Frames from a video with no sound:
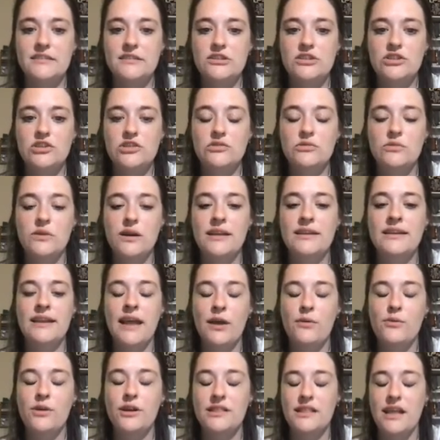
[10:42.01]
to a
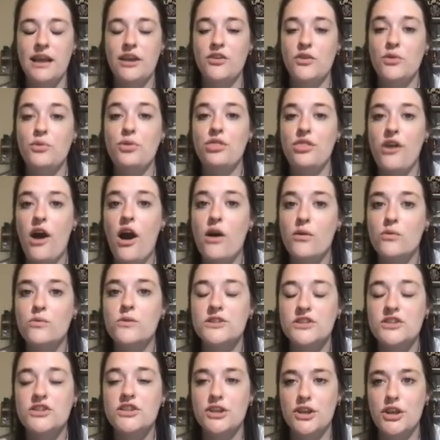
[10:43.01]
network that you thought was
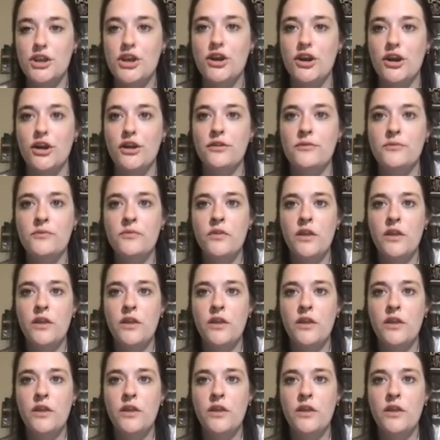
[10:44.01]
secure.